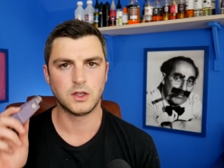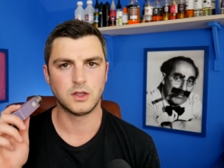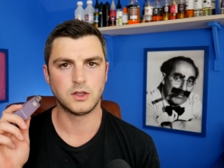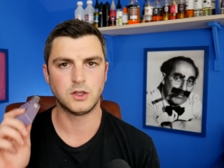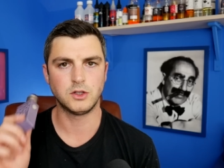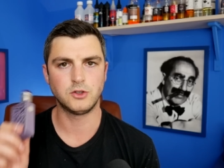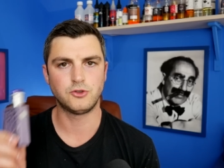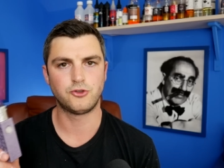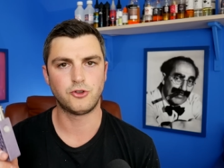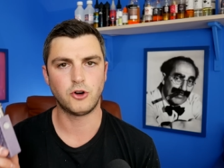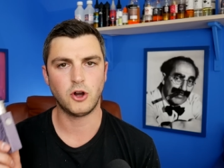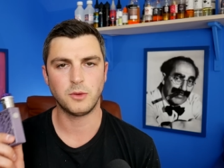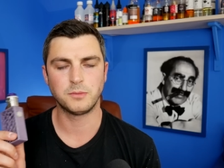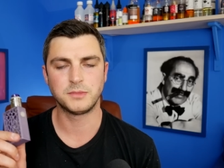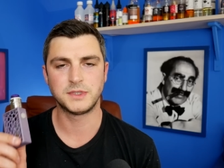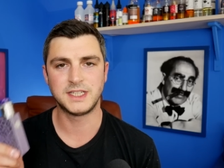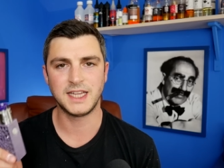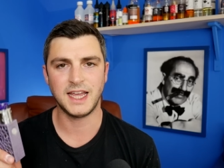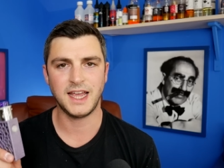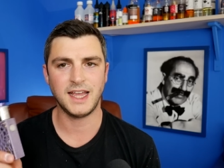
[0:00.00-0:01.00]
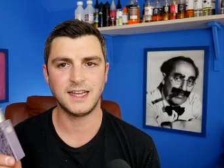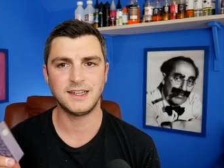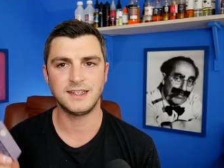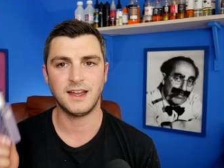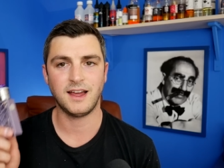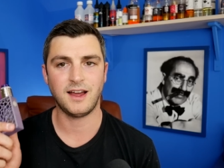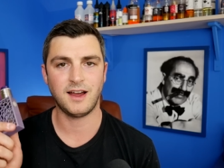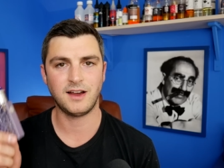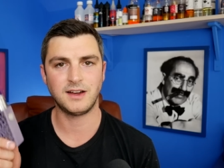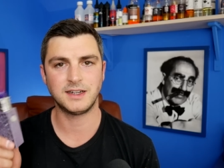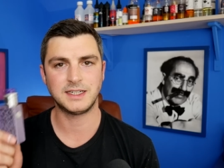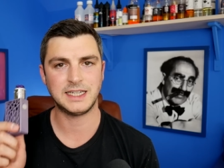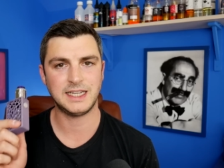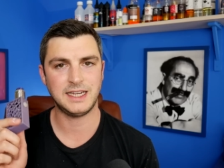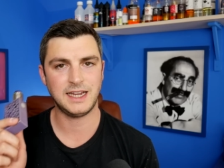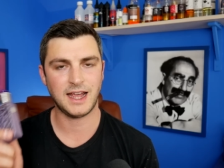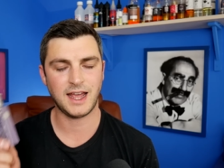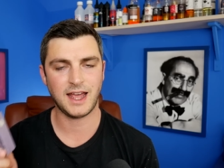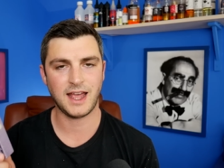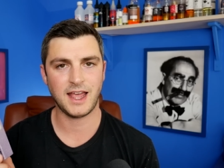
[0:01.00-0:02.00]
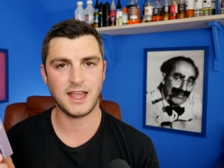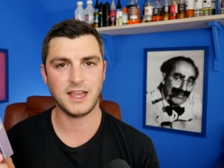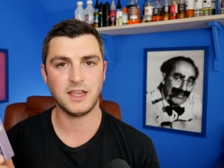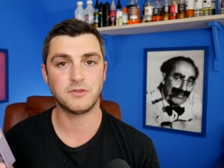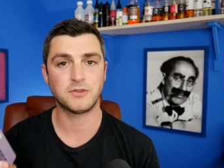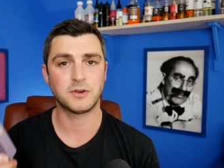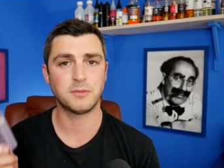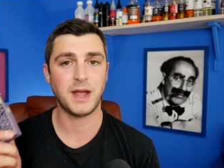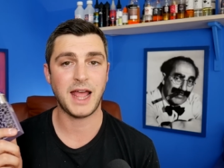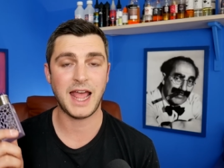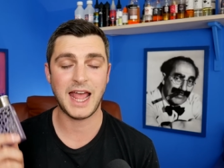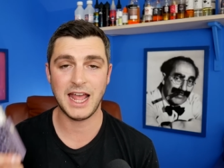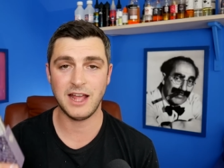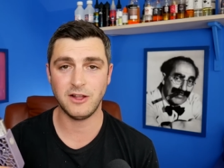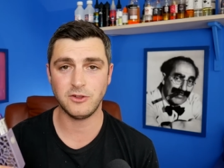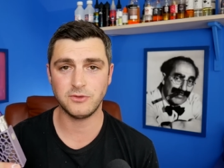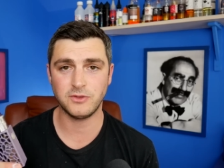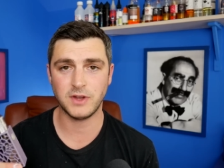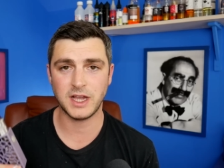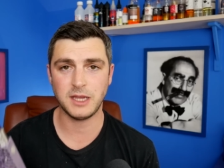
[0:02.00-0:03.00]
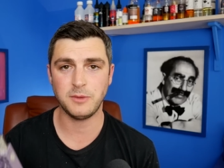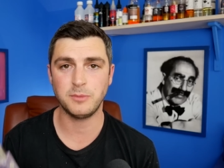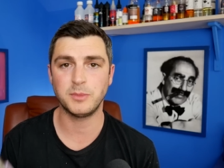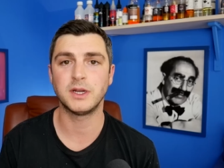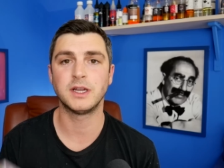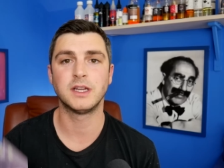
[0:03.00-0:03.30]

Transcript: The Drop Dead, RDA from Hell Vape,